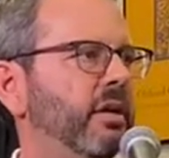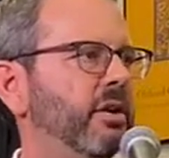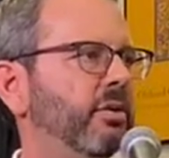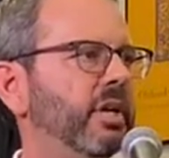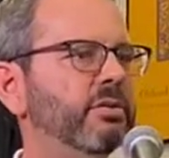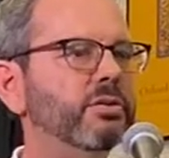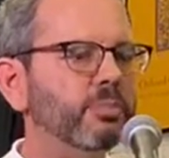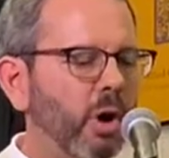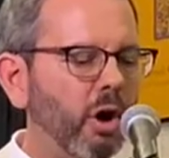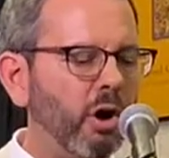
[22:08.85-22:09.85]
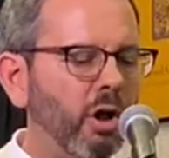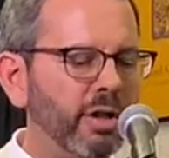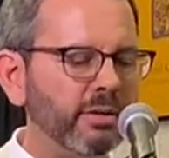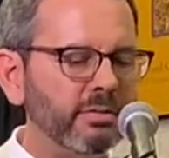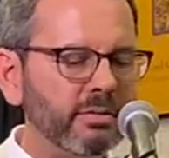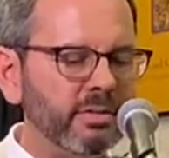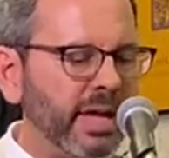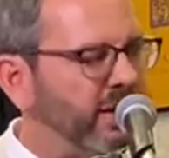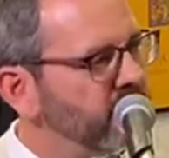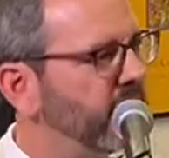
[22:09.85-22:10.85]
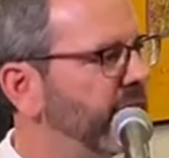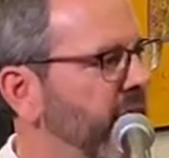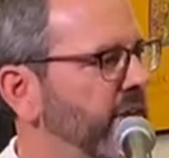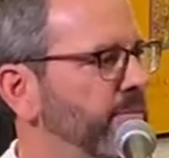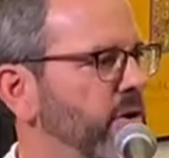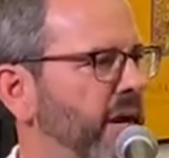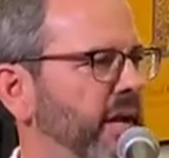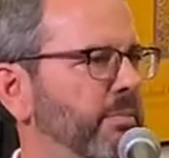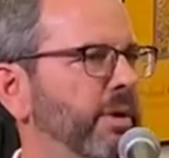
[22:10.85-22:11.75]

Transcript: you know, getting small and taking stuff out of the brain.